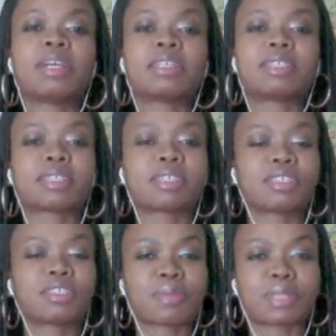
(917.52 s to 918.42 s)
See a
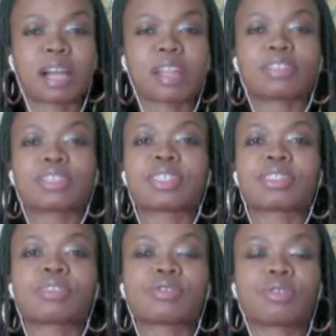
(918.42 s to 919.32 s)

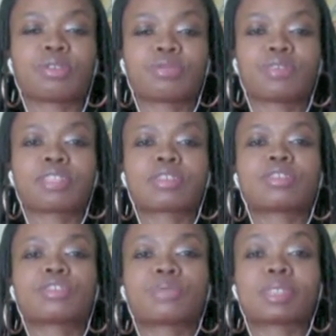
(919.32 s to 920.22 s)
dermatologist, do your own
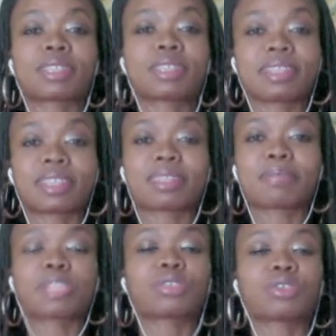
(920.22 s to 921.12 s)
research, do a skin test,
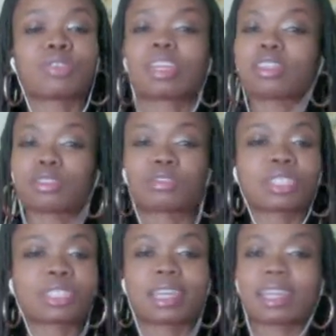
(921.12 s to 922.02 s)
make sure you're not
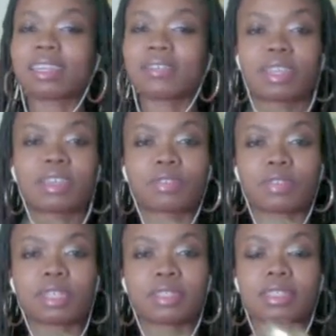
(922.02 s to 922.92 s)
allergic to any of the
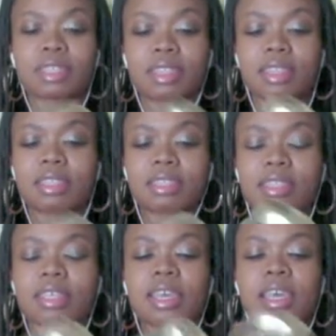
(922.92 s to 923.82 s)
ingredients in this,
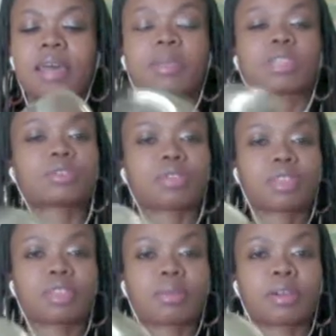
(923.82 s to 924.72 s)
and make sure
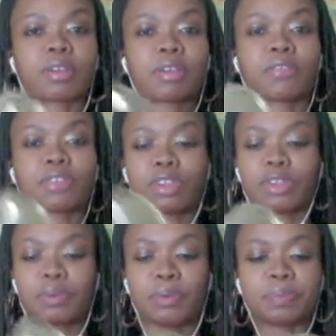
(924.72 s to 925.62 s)
that they work for you.